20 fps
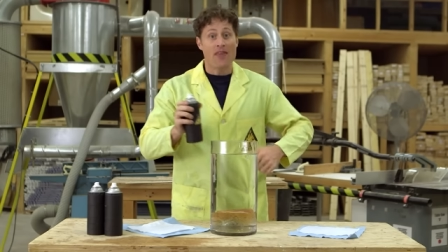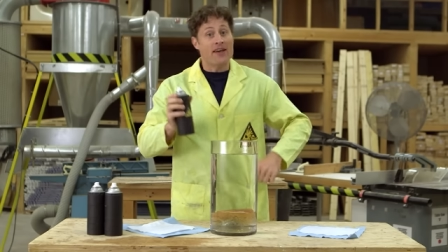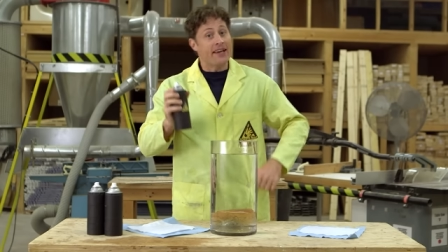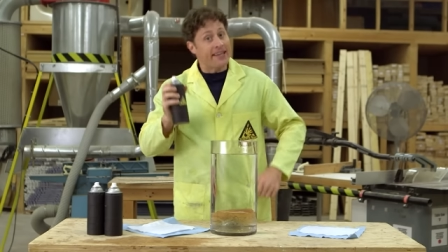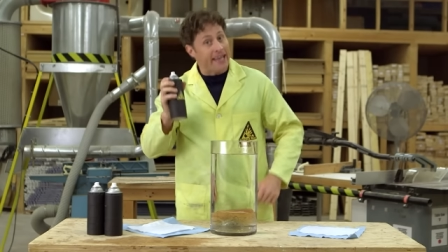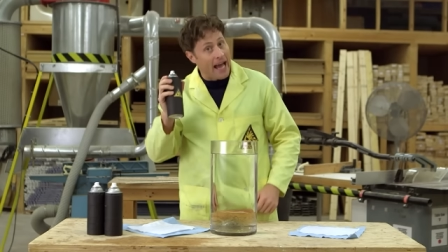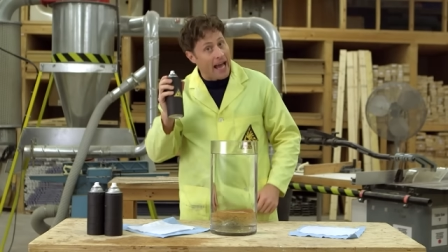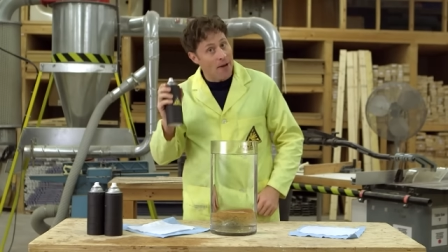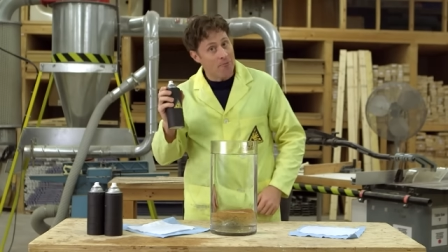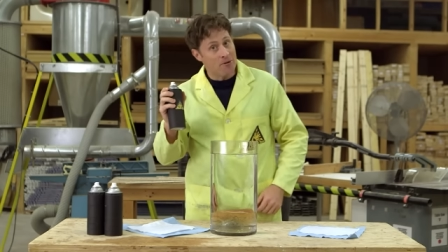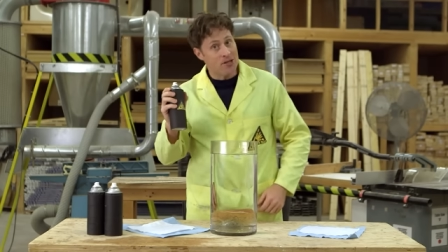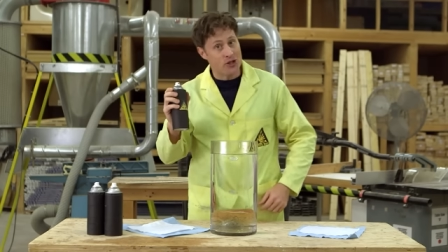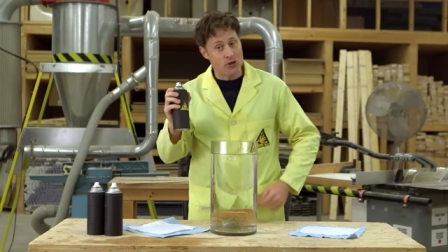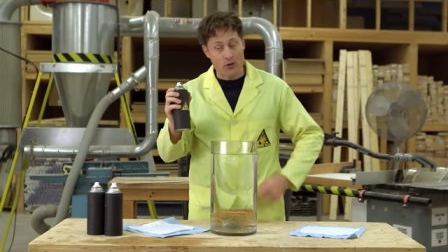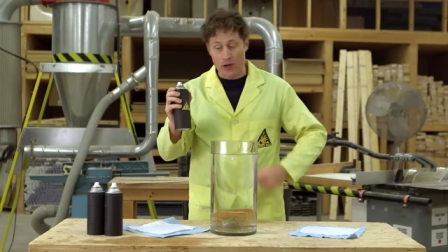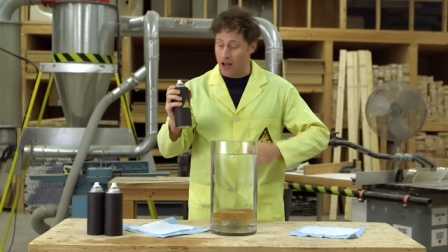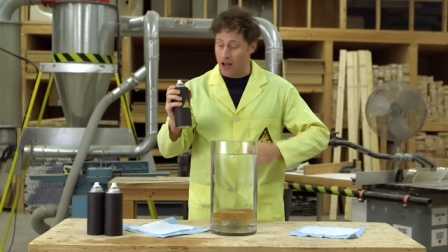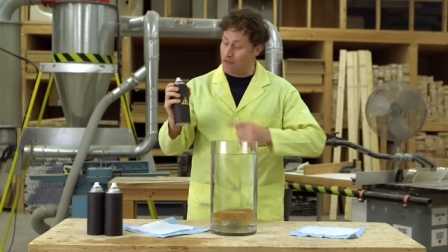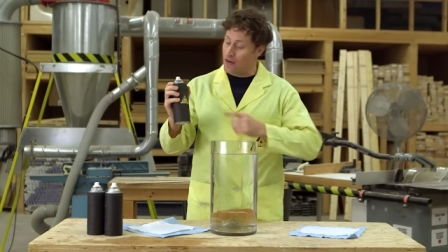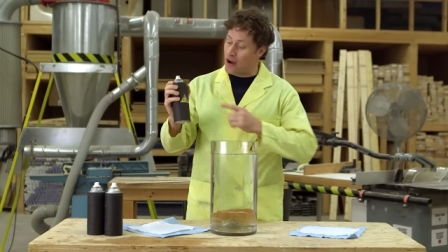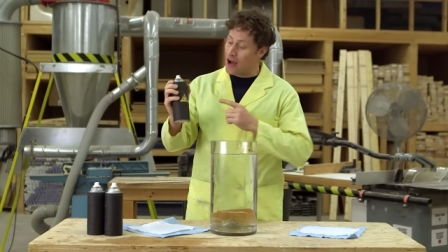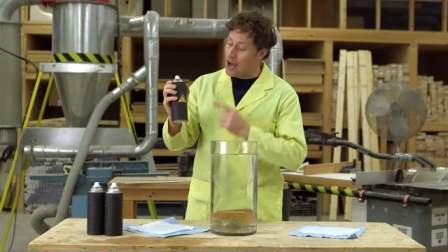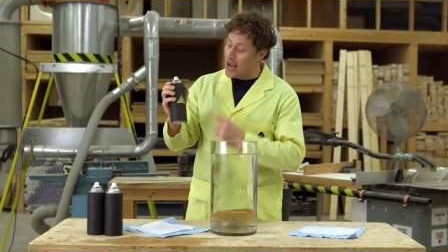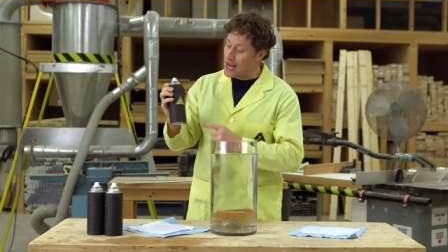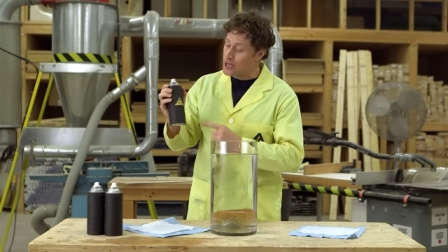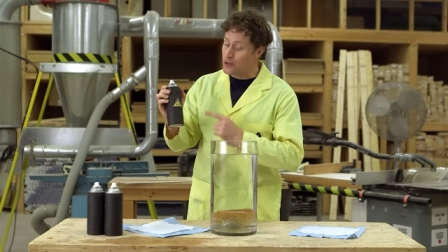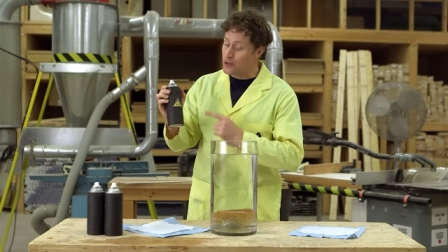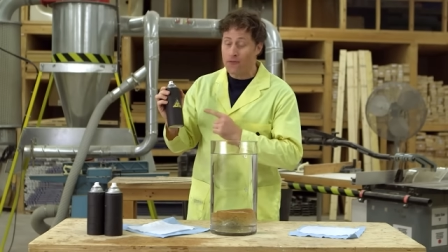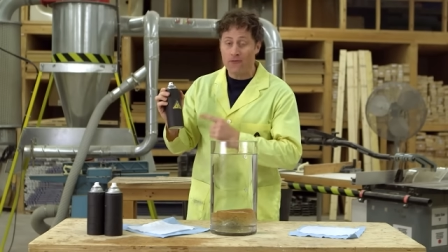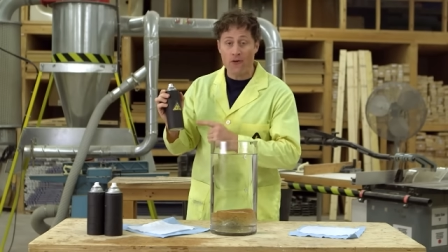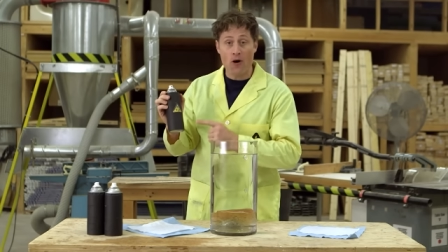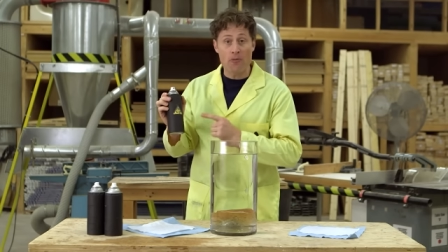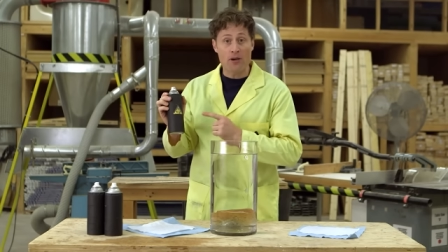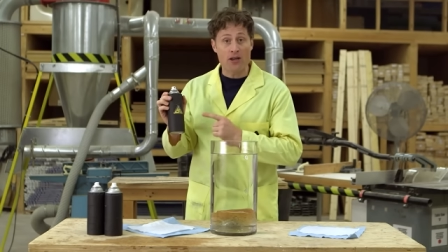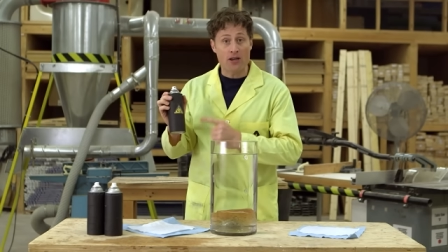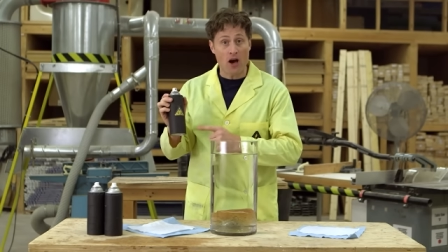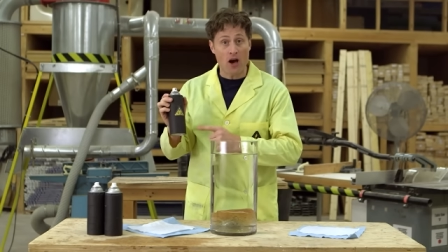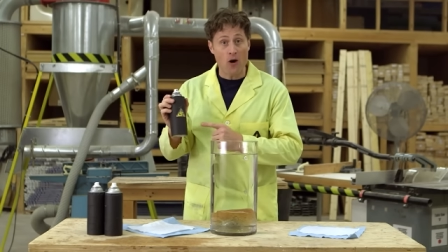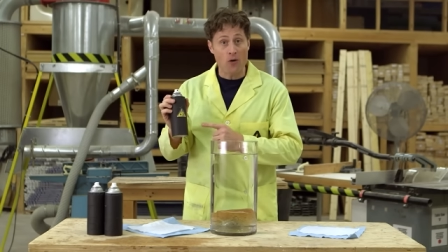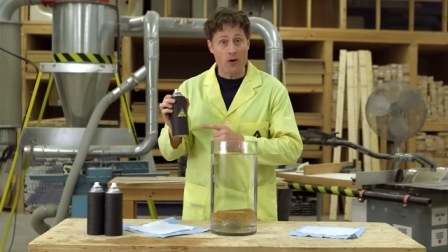The chemistry of a
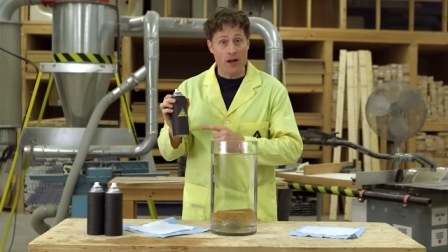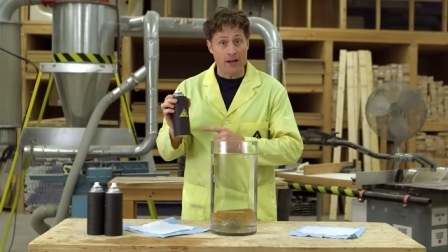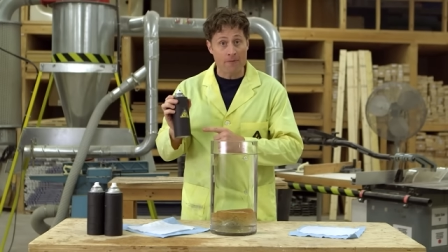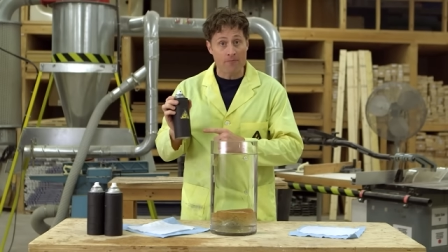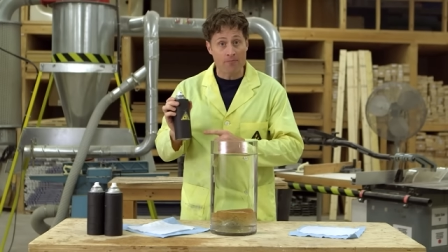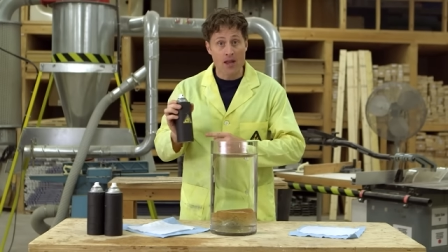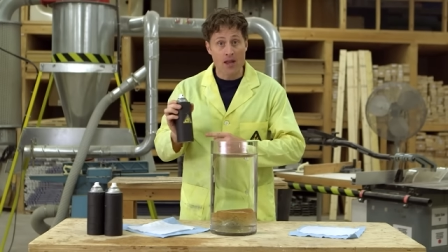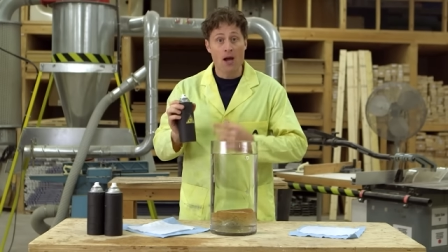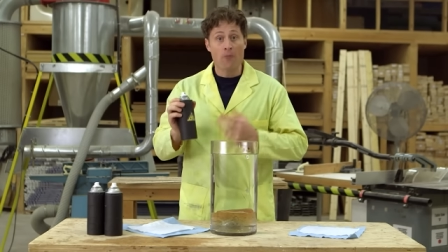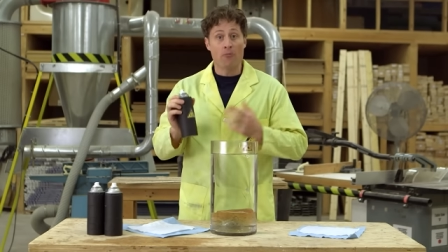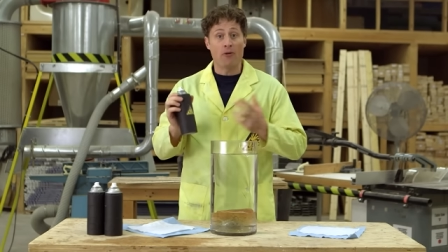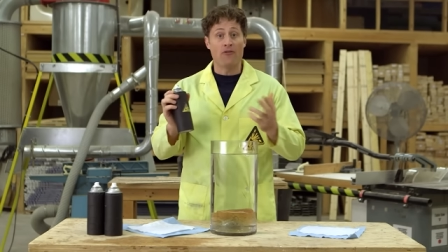hydrophobic coating